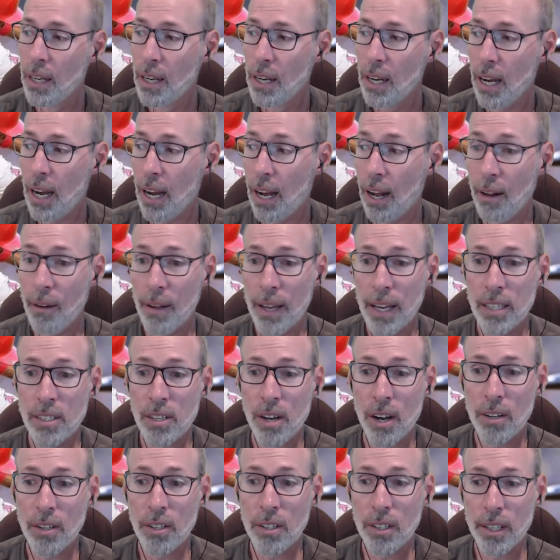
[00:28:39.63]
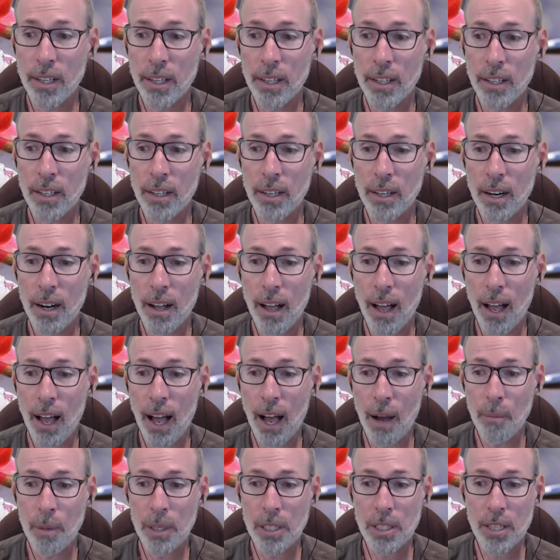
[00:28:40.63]
It's unclear
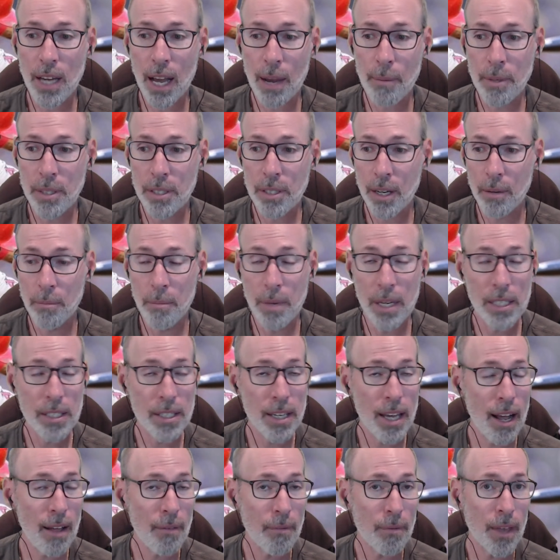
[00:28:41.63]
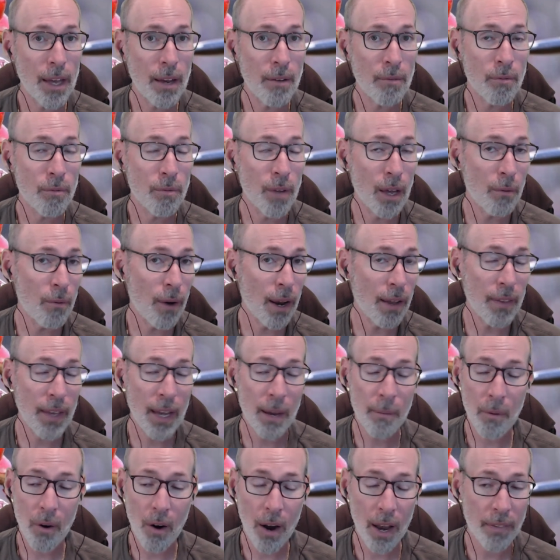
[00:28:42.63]
how much time he's going to miss yet. They ran the
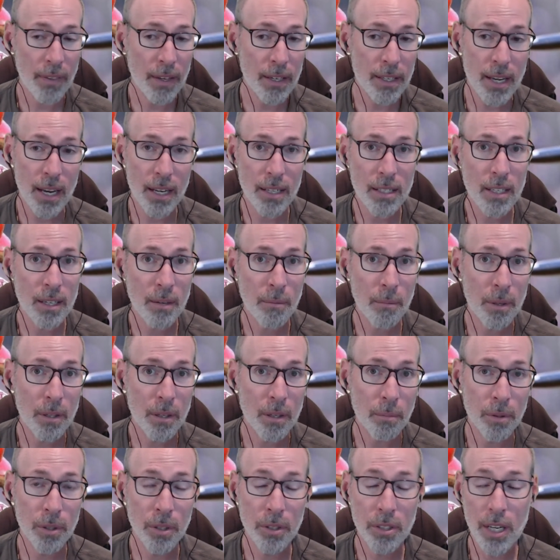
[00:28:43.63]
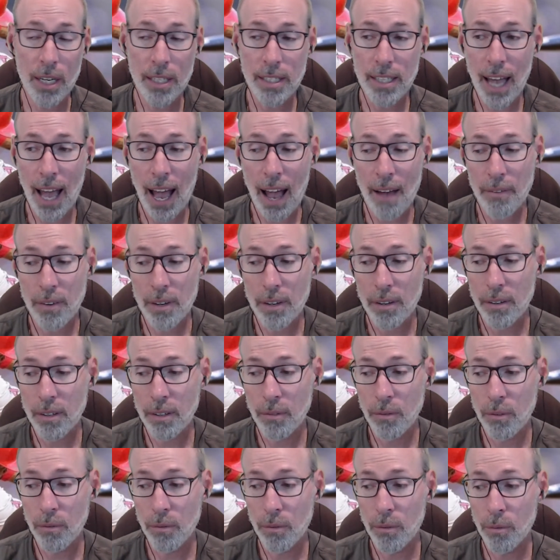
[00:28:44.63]
MRI and the testing, but the Blue Jays haven't
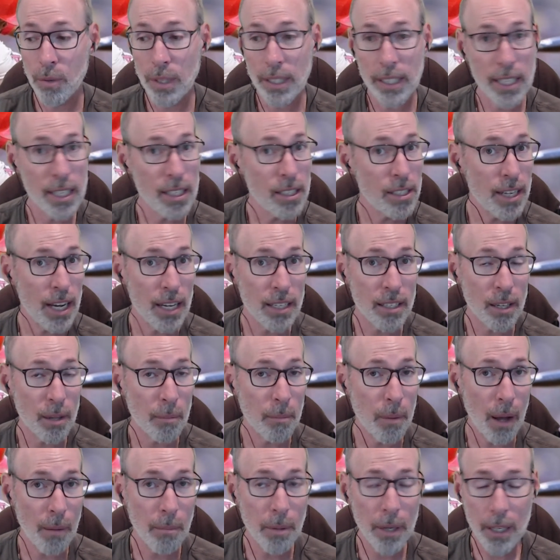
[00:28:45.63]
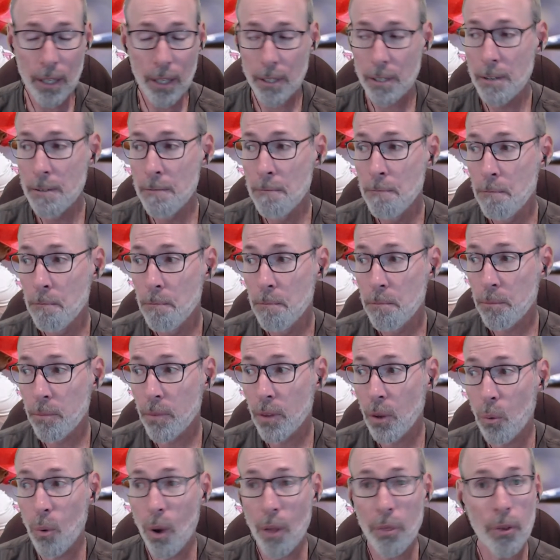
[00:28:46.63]
released yet to the public
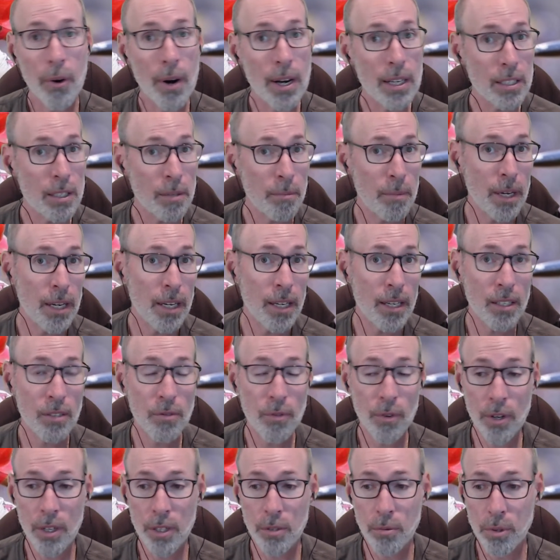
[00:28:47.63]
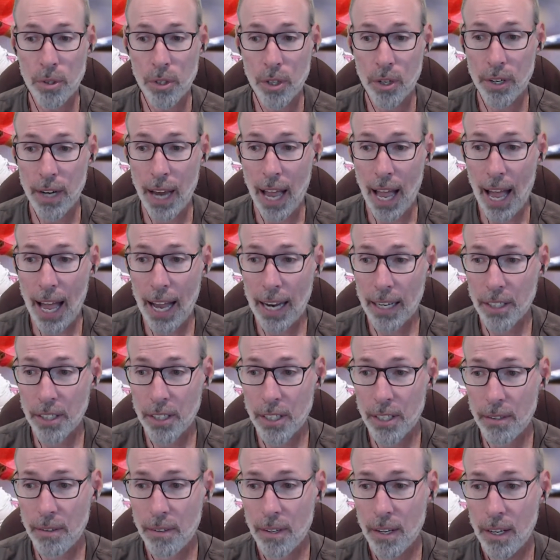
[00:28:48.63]
what their estimate is for his return to
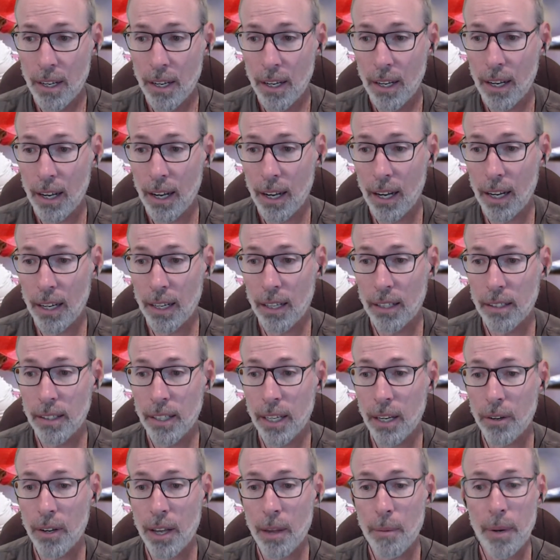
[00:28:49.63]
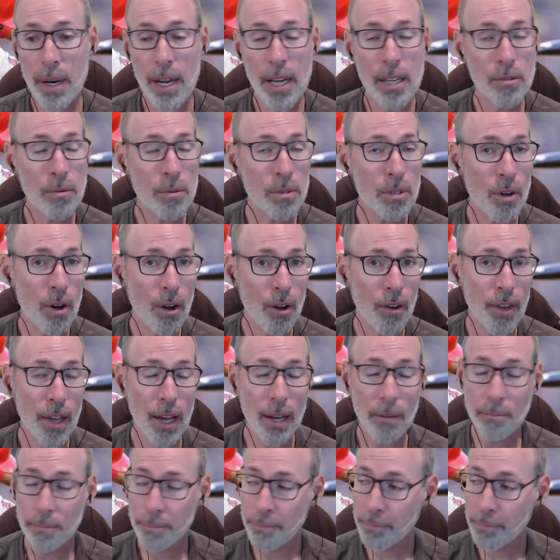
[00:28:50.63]
action. Leo Jimenez was called up